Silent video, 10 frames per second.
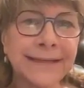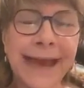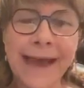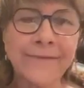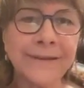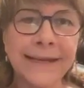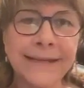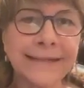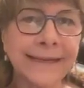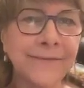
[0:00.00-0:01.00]
to have at
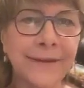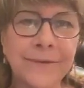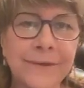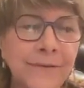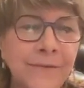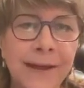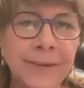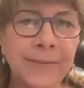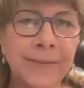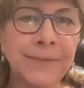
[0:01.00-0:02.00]
Thanksgiving with your
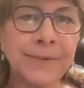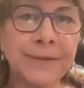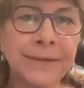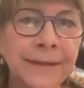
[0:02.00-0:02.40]
family members.